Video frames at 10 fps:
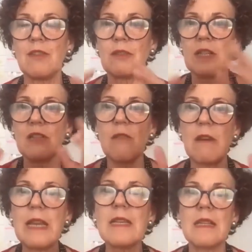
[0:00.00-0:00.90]
this
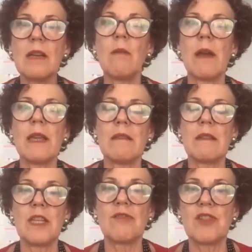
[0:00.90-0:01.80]
holistic way,
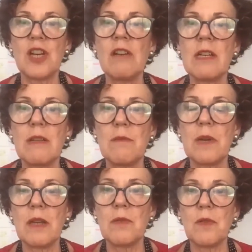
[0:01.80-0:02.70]
this regenerative
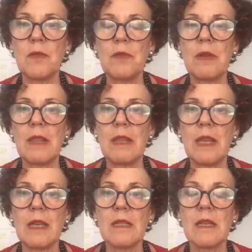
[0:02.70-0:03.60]
way of doing
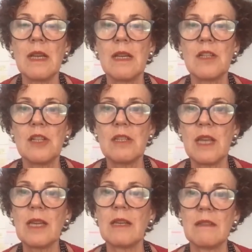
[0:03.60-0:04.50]
things, she's
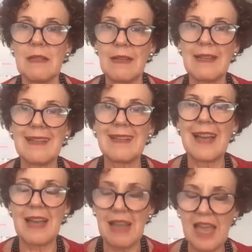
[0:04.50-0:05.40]
taking
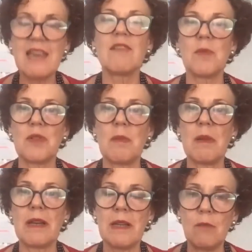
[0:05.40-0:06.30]
a
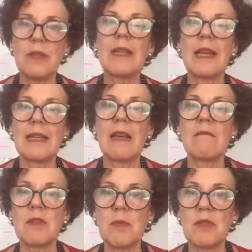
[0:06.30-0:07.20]
responsibility. We take another
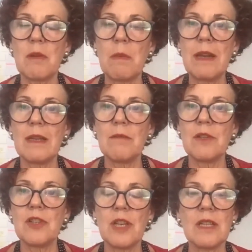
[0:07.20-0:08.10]
responsibility,
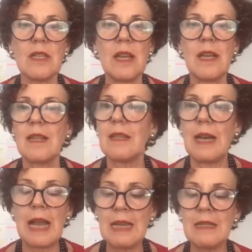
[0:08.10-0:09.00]
which is the
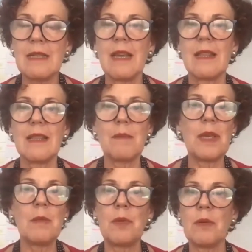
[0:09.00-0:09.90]
land, the
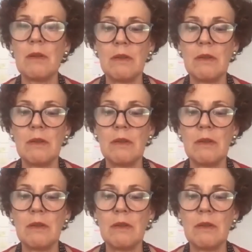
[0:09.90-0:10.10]
people,